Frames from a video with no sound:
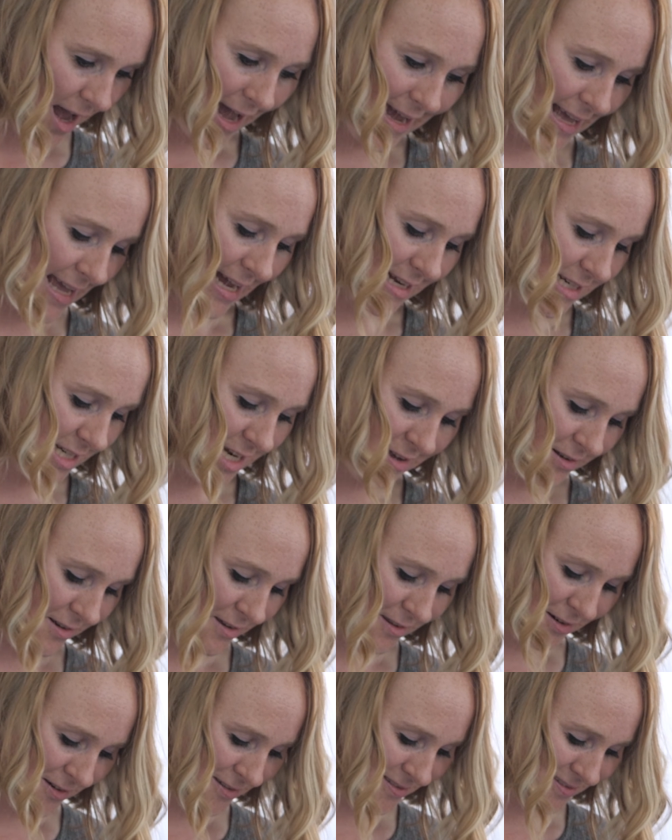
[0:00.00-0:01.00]
I can't tell
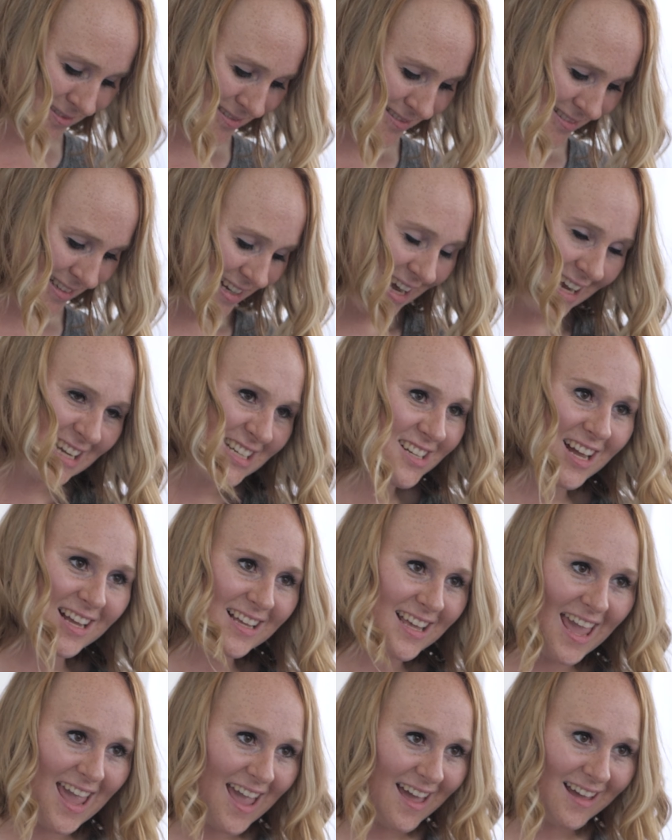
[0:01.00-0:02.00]
either. Like I,
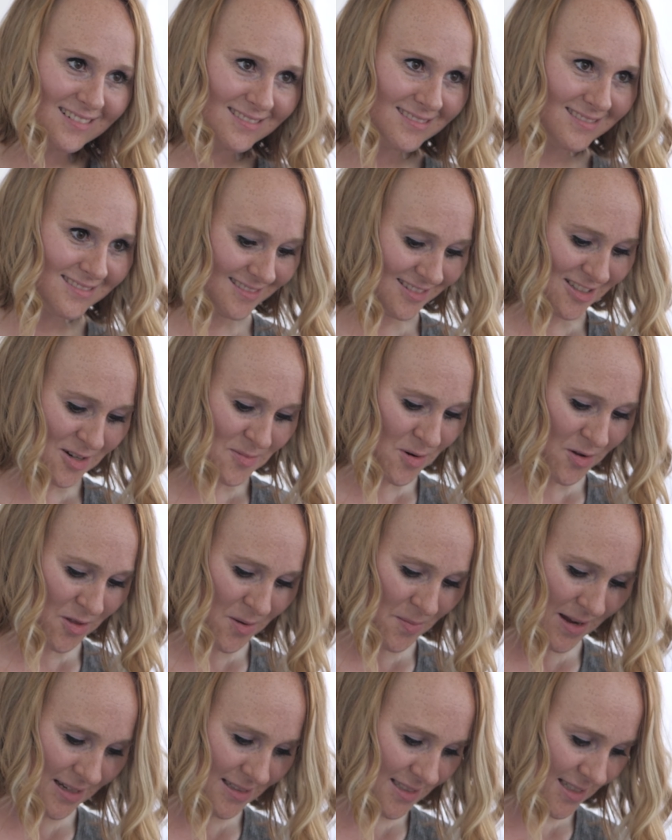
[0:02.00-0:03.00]
I can't. Yeah. I They're both
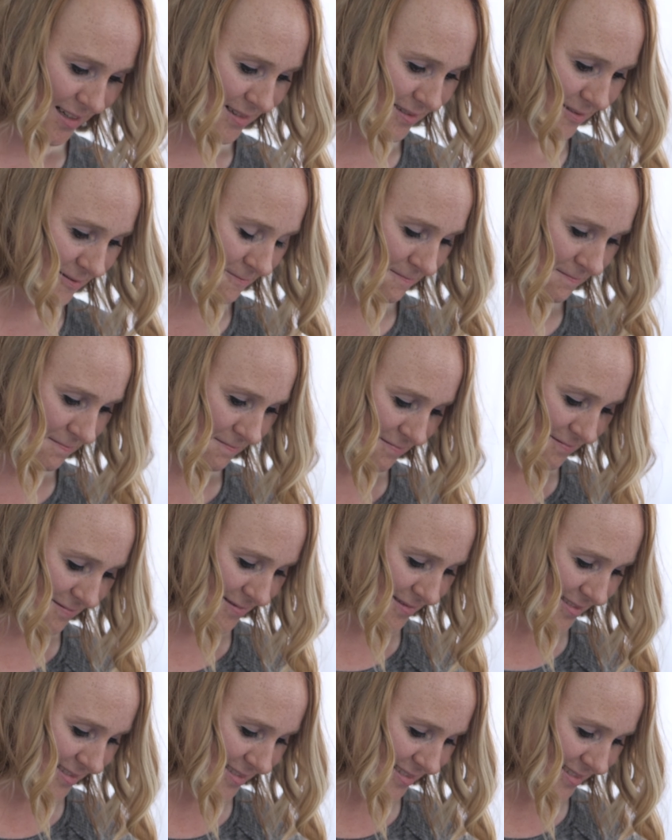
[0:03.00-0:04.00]
like, amazing. Obsessed,
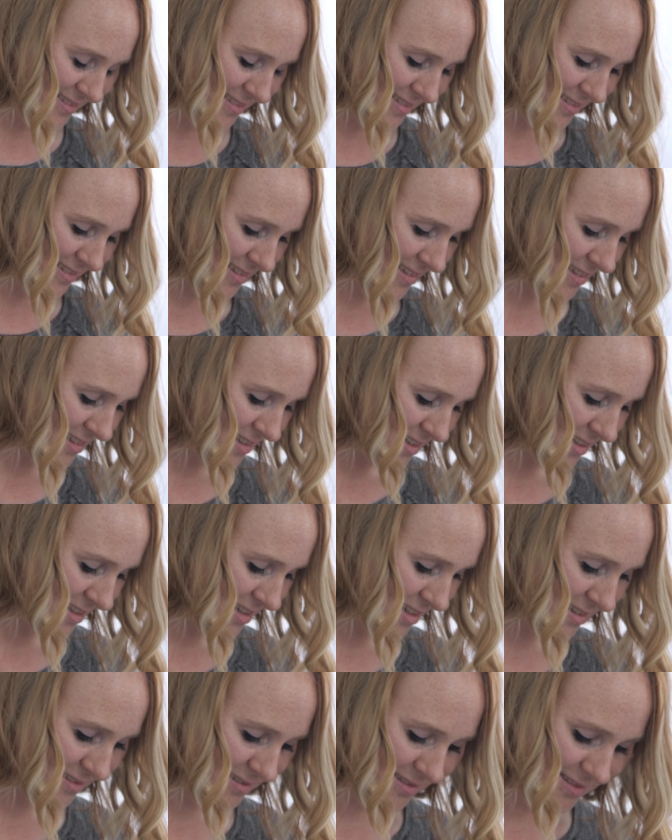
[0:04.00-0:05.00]
both of them. I
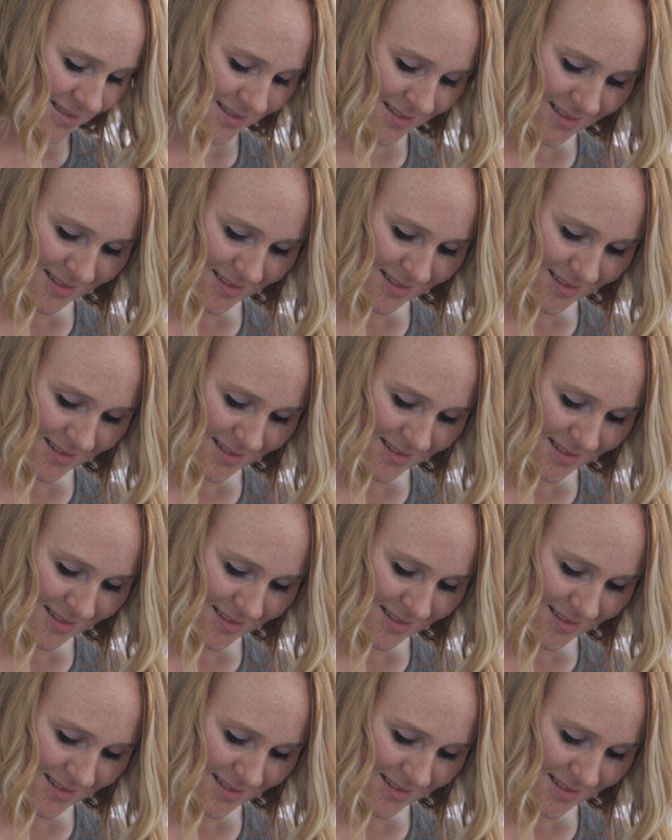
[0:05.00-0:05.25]
know.